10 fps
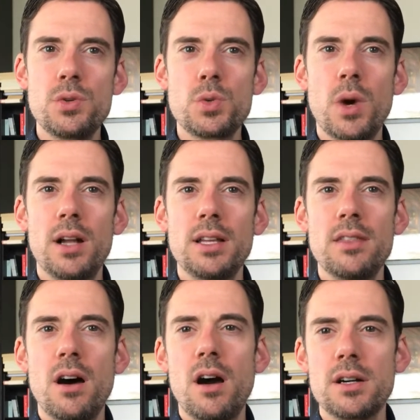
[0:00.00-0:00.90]
dwell in the
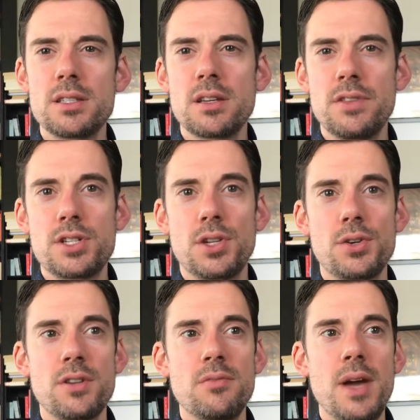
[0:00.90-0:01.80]
hearts of the children
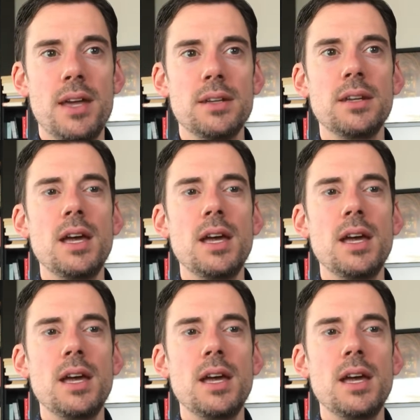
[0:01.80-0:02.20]
of men.